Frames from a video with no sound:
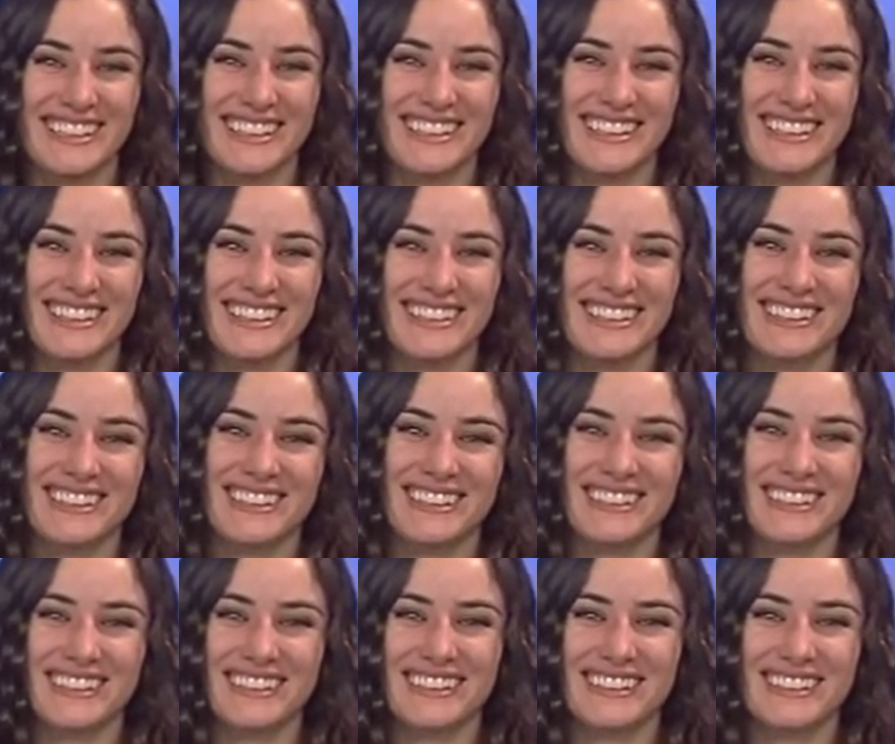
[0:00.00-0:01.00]

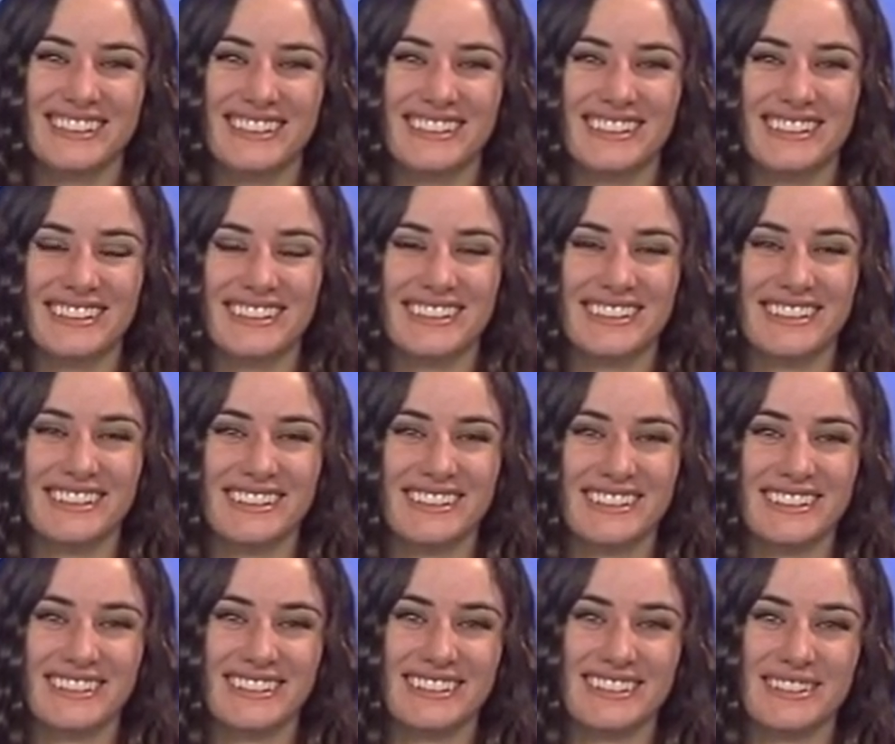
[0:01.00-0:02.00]

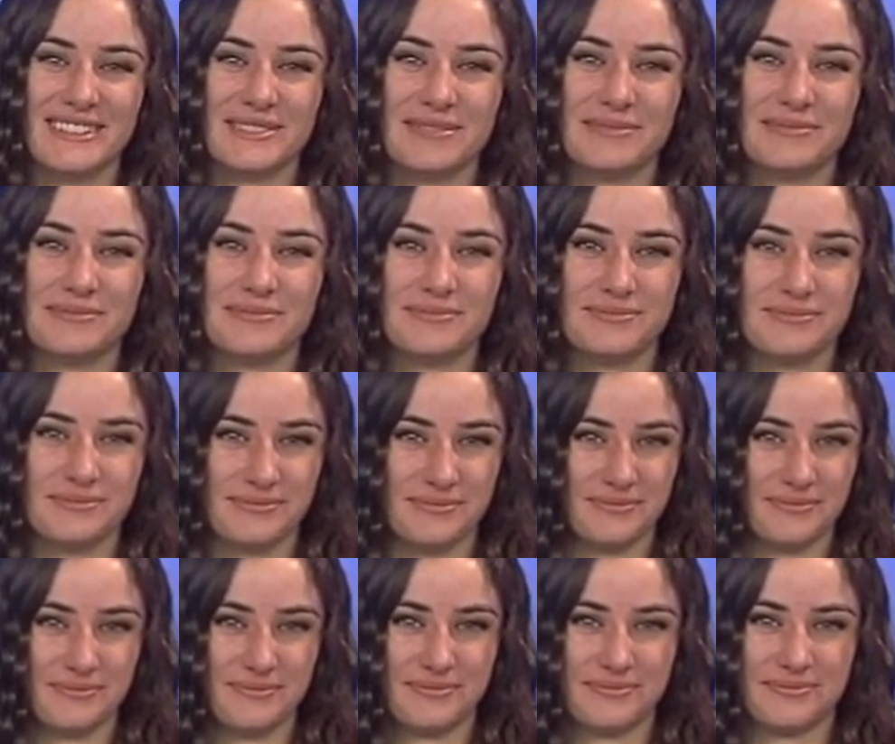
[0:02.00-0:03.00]

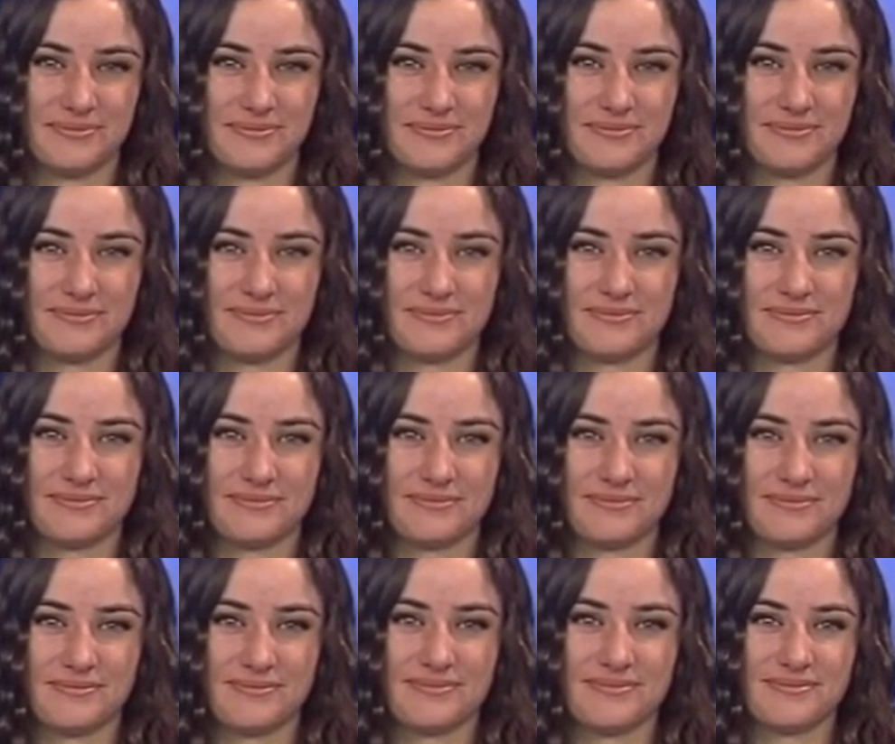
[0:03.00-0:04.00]

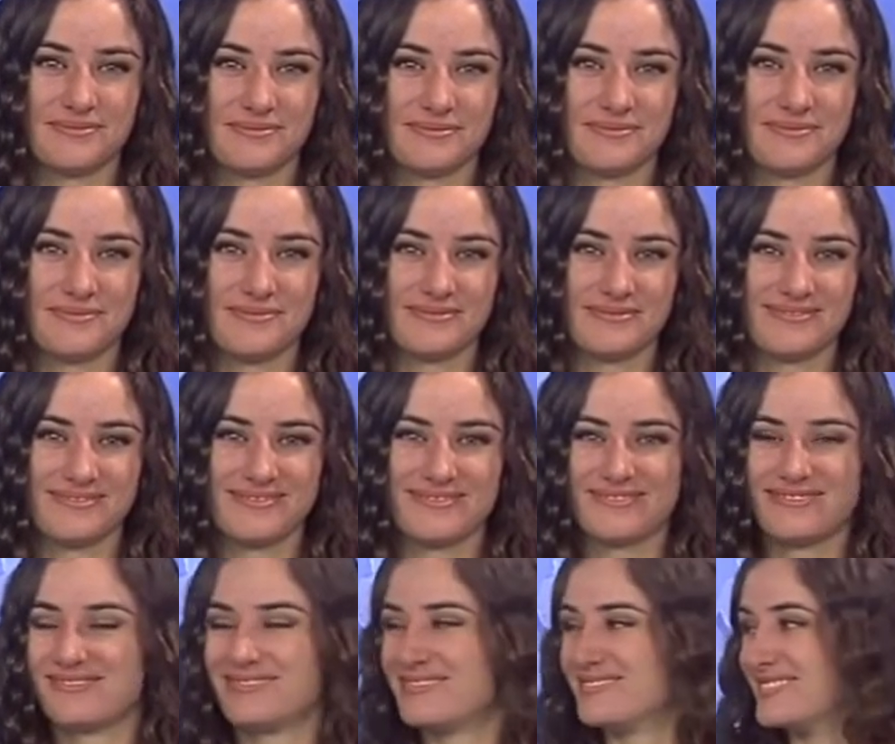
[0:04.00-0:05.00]

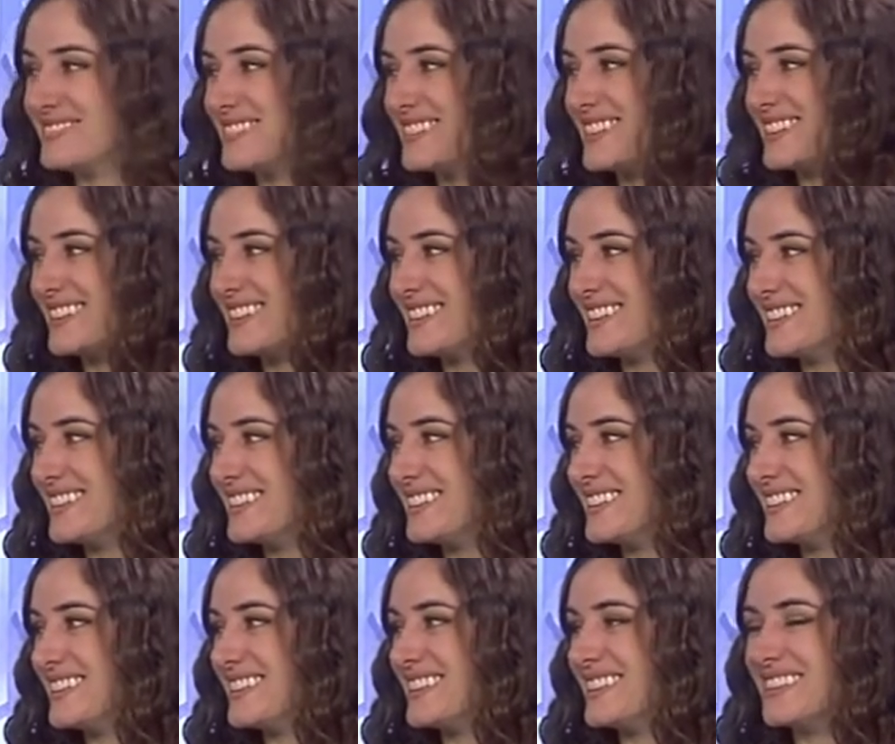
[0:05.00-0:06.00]

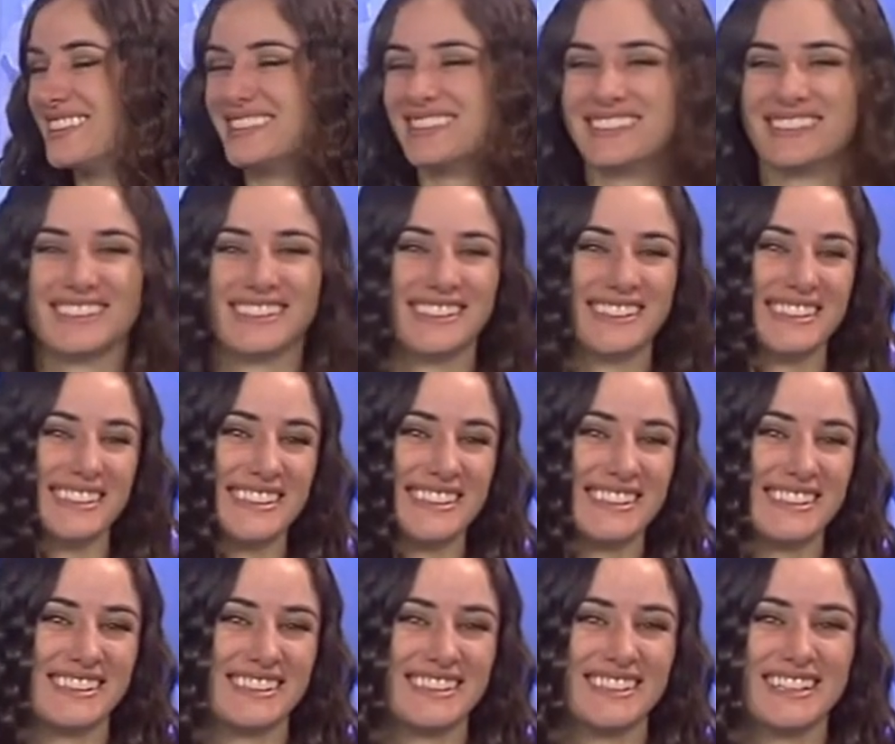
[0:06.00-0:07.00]

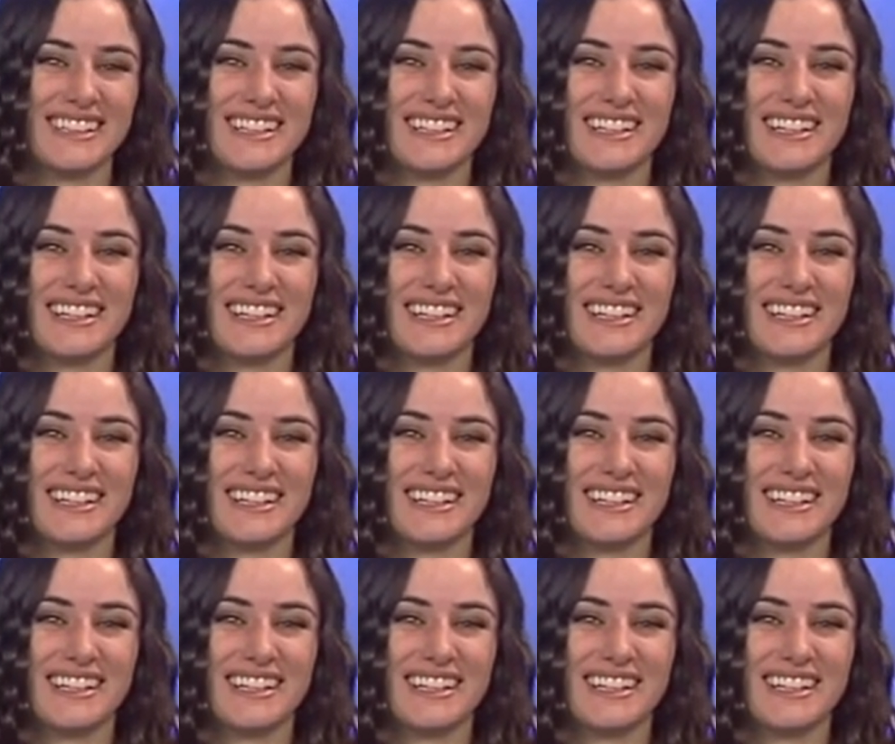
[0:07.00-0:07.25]
(not speaking)